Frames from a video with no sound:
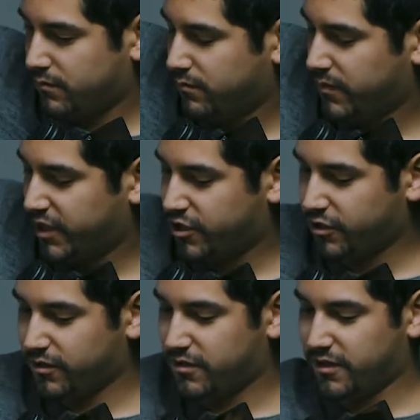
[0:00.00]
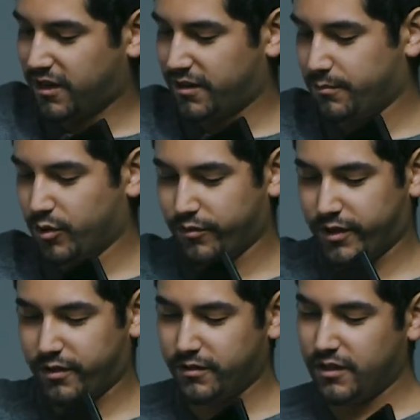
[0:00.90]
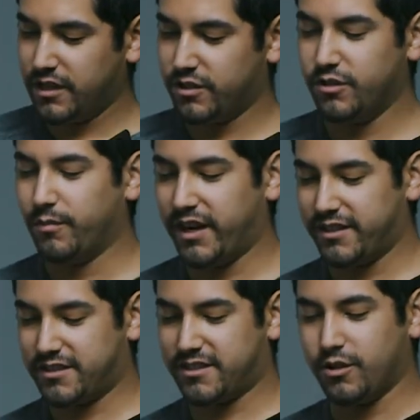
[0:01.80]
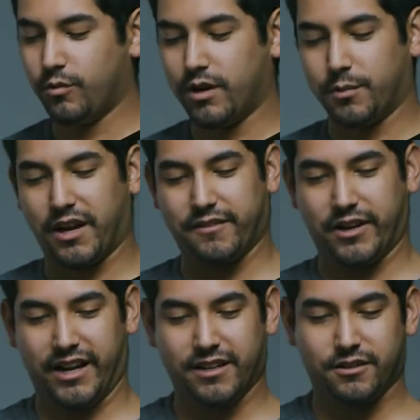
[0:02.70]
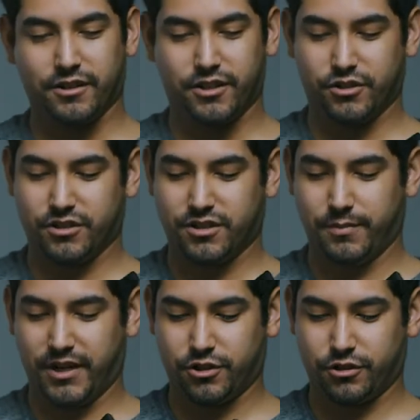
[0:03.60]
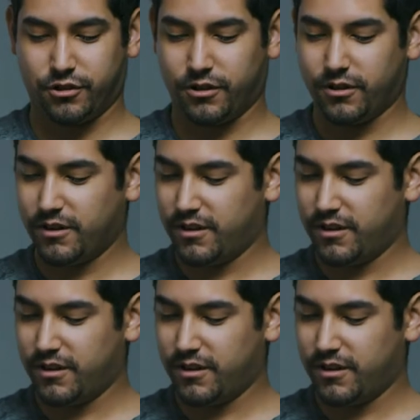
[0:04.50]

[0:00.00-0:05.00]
Make sure it's not moving. You might still want to have a hand on it just to make sure